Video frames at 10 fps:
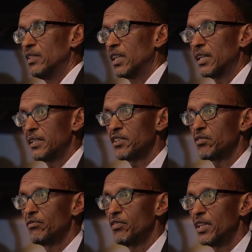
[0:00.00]
the
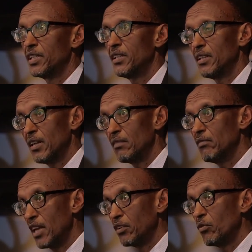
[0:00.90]
catastrophe that,
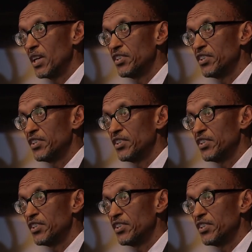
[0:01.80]
like we